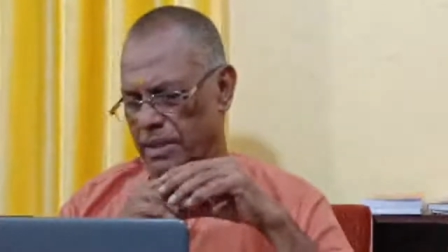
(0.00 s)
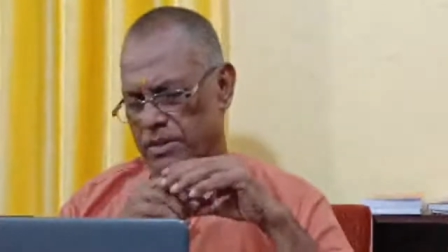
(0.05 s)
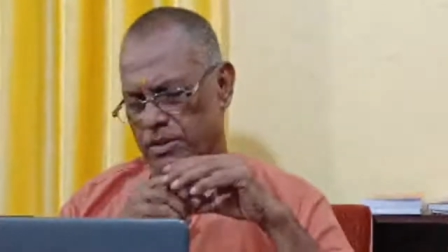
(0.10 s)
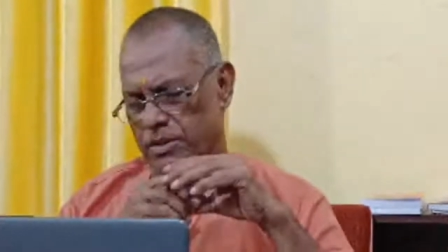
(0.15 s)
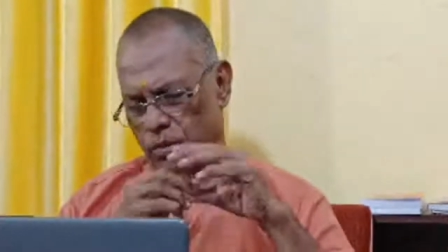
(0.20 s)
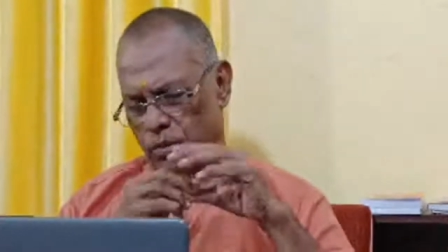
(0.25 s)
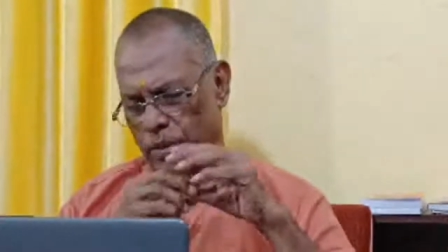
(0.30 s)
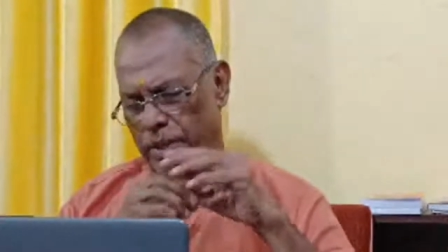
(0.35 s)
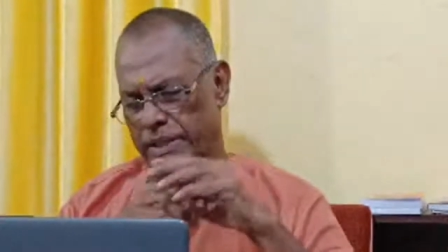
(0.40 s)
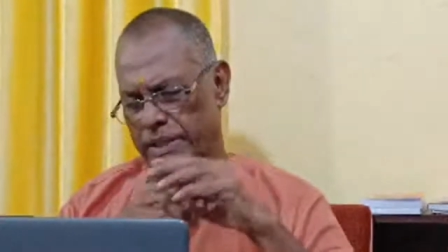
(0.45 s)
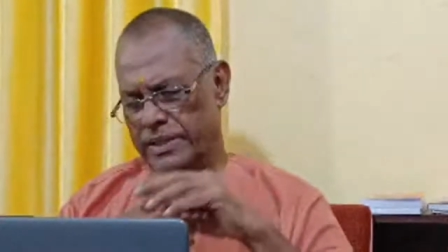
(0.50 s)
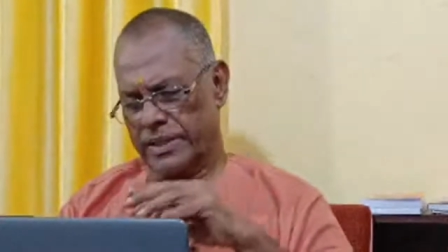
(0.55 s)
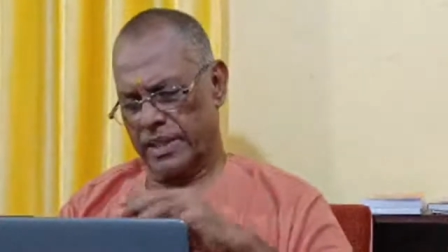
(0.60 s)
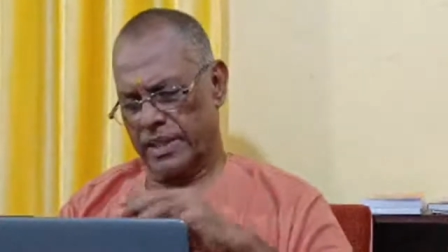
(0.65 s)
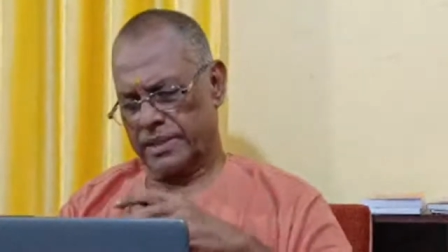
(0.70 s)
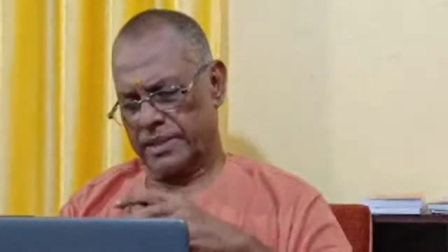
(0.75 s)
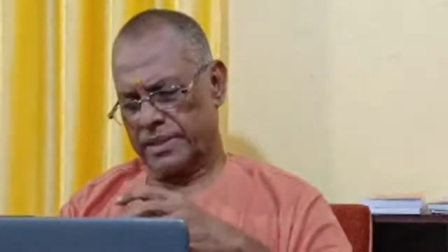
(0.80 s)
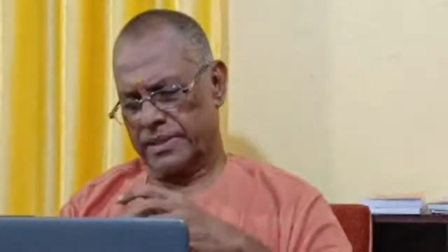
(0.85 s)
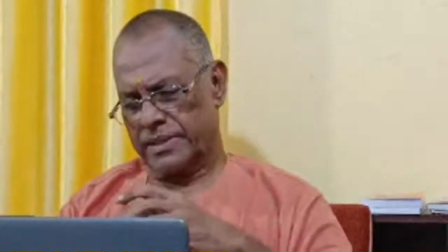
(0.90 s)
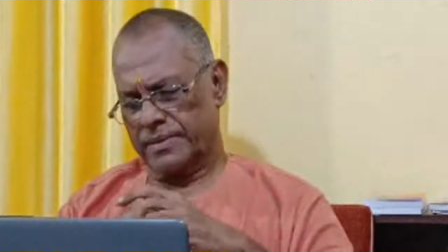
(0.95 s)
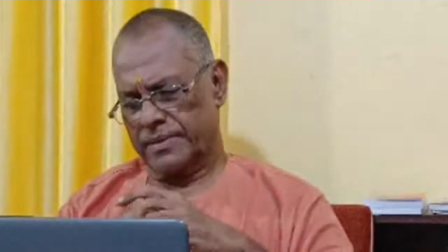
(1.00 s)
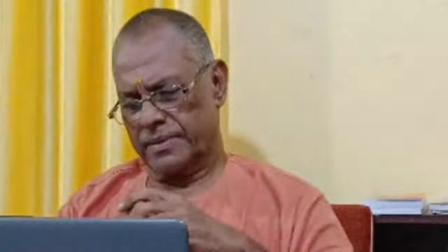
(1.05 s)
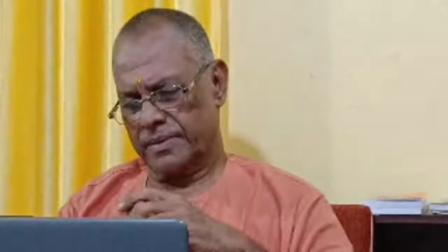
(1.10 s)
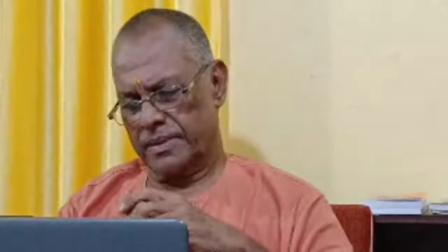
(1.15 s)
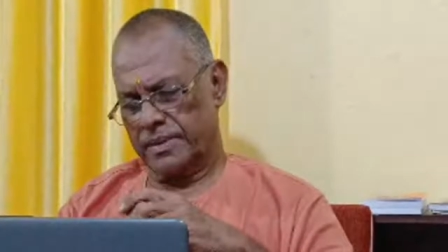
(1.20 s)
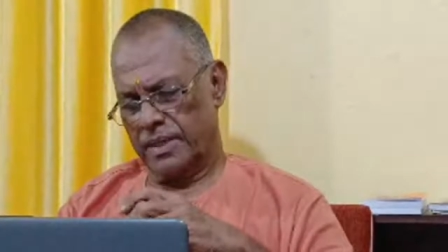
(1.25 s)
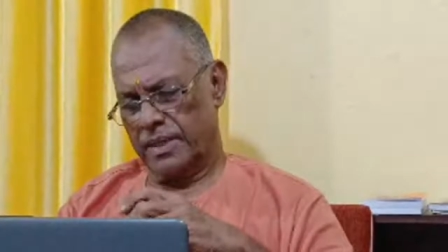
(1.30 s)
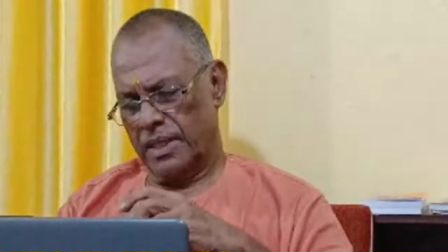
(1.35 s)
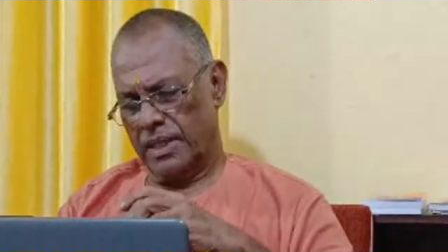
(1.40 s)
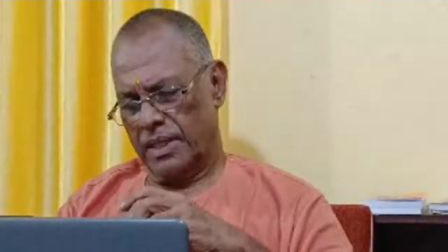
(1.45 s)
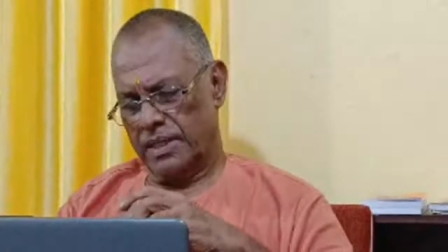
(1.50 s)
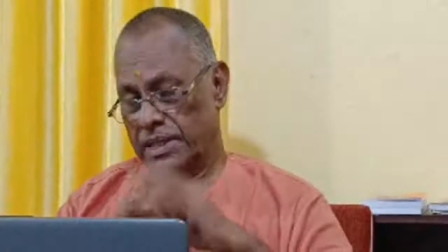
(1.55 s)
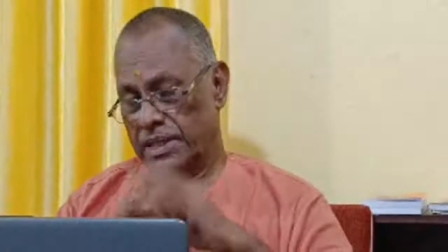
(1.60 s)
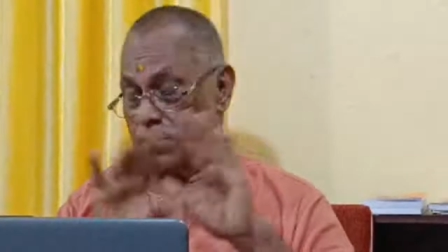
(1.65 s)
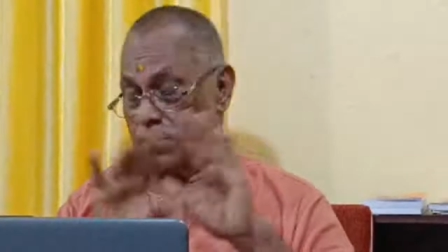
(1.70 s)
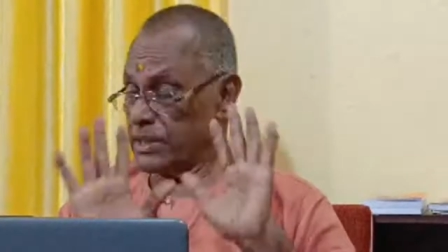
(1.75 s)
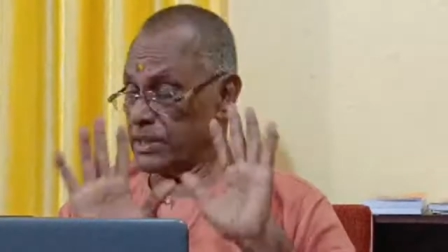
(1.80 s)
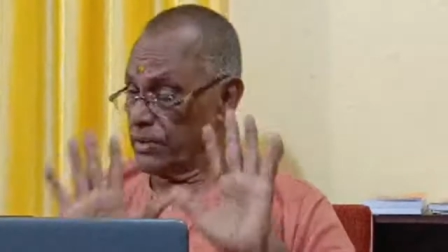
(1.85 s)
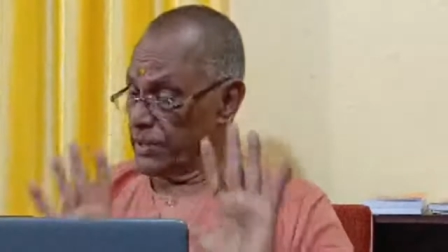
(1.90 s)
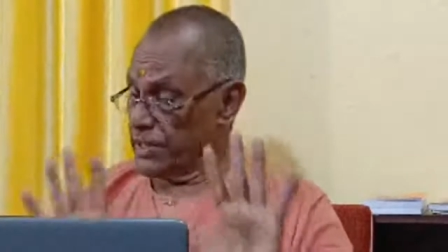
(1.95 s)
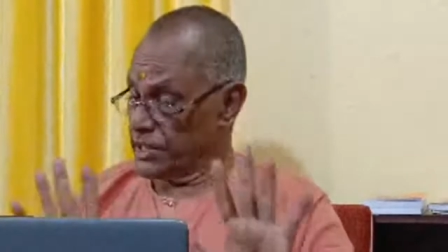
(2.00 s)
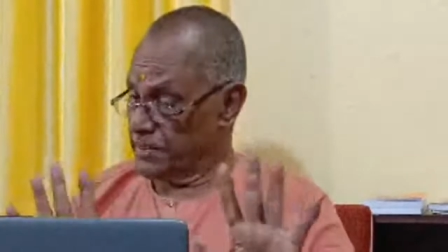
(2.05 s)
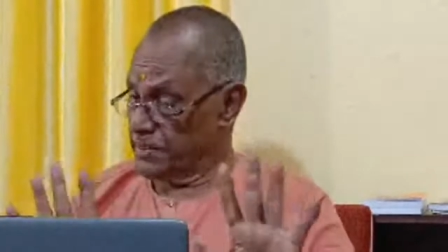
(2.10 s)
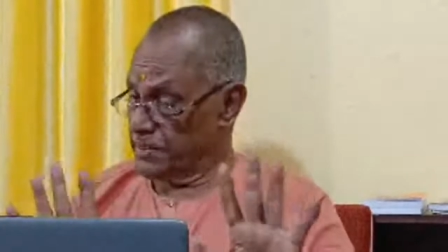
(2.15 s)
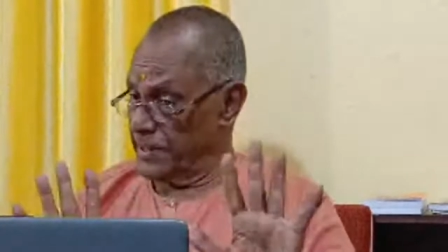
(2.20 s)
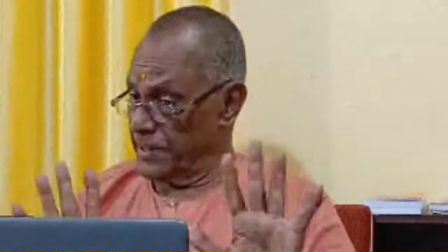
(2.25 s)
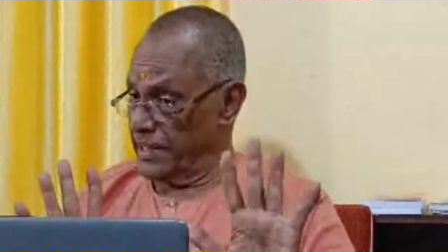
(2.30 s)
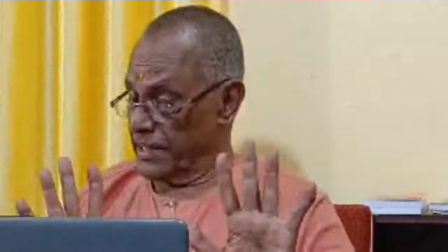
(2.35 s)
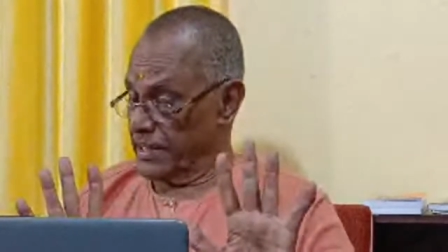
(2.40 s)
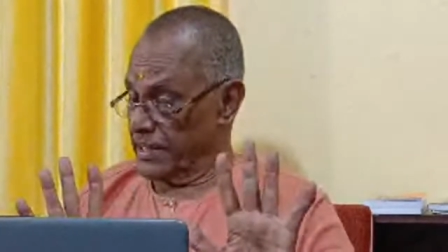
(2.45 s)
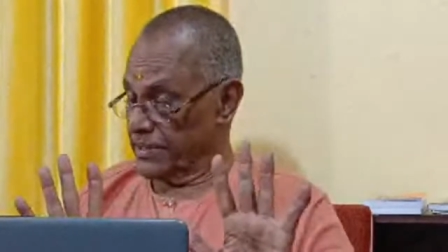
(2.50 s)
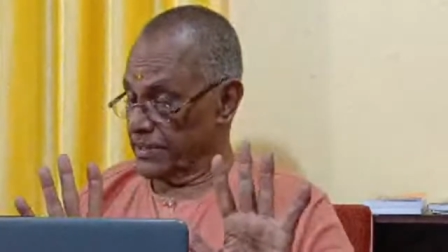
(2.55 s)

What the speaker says: 2 days, yes. This was our experience.